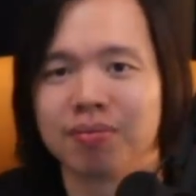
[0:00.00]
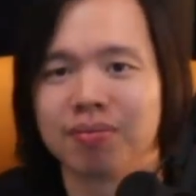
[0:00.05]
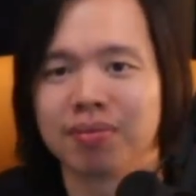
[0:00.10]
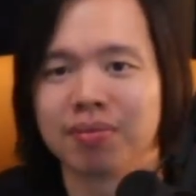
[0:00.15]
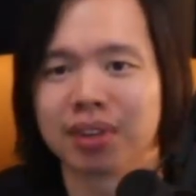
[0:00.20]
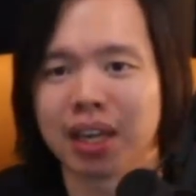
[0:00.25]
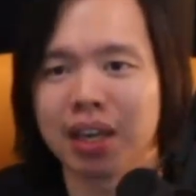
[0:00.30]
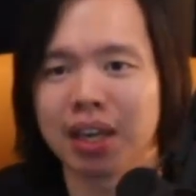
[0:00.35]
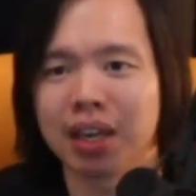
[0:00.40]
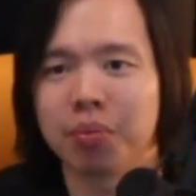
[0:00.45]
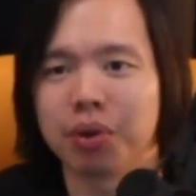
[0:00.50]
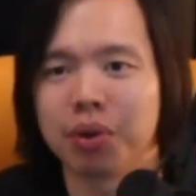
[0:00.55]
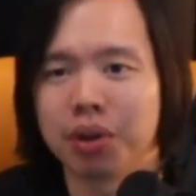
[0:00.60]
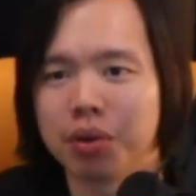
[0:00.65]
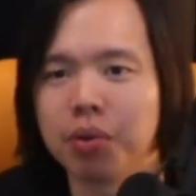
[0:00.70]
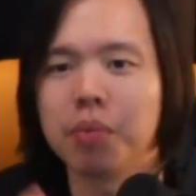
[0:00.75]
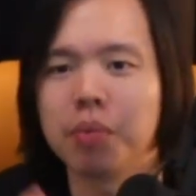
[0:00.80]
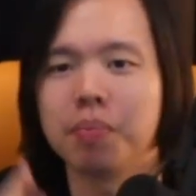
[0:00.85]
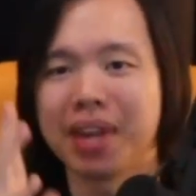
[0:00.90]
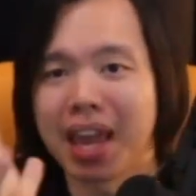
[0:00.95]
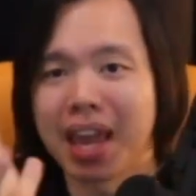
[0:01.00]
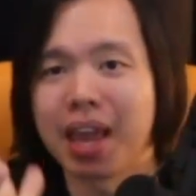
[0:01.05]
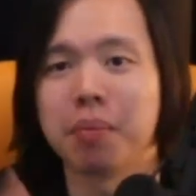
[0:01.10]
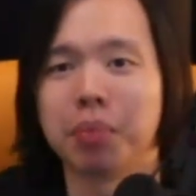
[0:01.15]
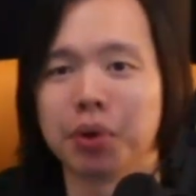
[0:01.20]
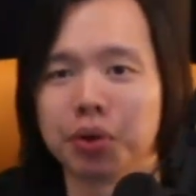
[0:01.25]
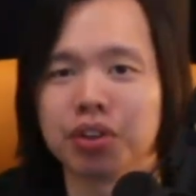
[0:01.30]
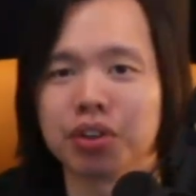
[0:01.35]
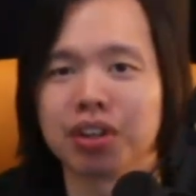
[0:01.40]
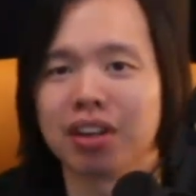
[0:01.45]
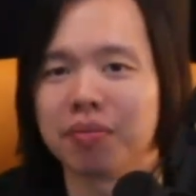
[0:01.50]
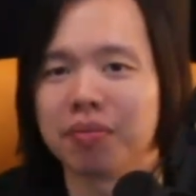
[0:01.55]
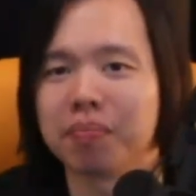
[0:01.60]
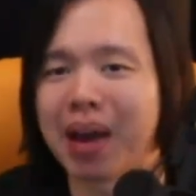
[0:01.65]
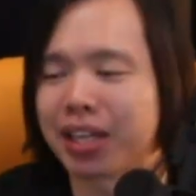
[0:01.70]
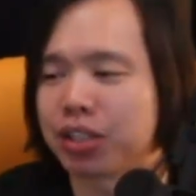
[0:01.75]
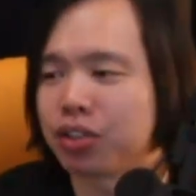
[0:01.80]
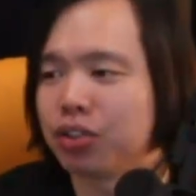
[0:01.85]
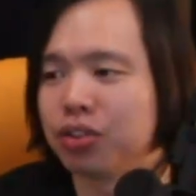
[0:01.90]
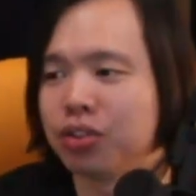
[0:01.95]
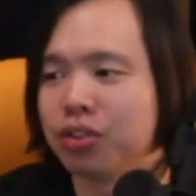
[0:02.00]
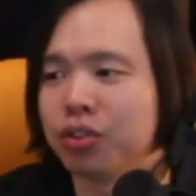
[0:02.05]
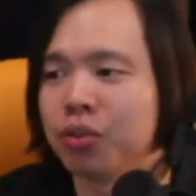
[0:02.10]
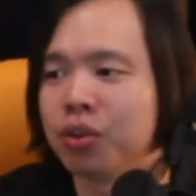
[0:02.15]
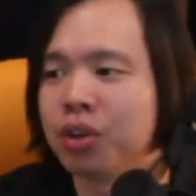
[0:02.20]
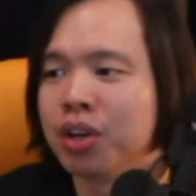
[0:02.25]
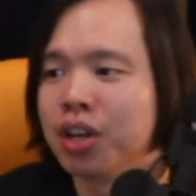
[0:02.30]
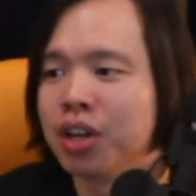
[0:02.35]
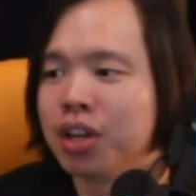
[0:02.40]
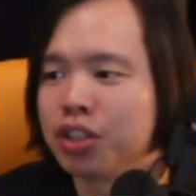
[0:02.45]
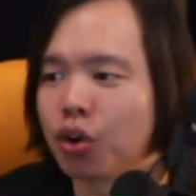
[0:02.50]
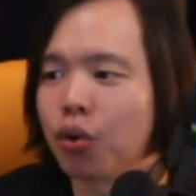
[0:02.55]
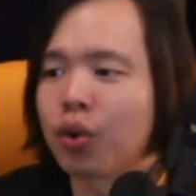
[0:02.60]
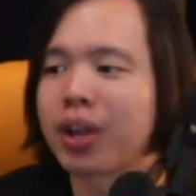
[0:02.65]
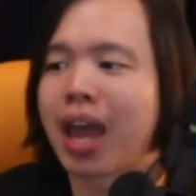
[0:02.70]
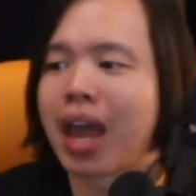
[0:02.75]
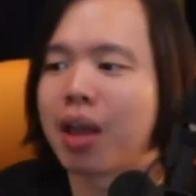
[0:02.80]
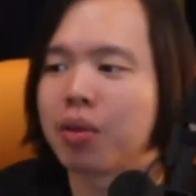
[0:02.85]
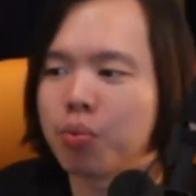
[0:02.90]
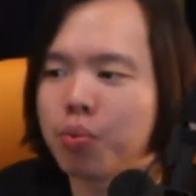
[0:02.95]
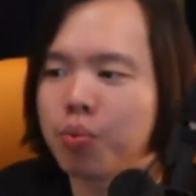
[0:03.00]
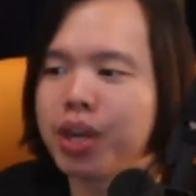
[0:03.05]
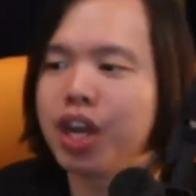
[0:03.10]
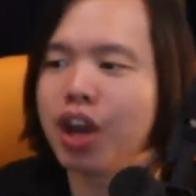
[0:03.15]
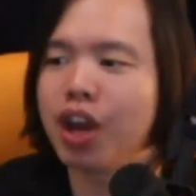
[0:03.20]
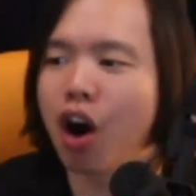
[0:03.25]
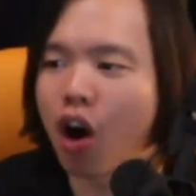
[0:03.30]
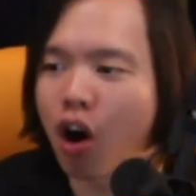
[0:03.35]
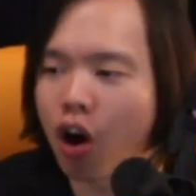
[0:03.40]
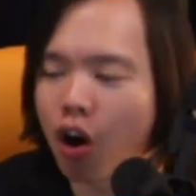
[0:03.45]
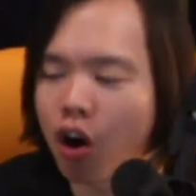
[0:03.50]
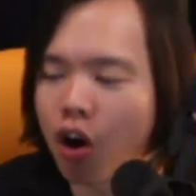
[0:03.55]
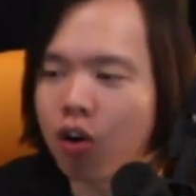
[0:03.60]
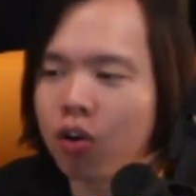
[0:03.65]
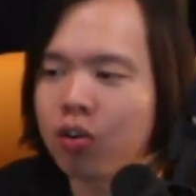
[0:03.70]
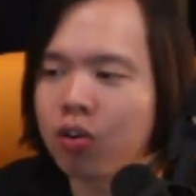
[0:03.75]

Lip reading: Okay? We will be able to give back to you. So can we all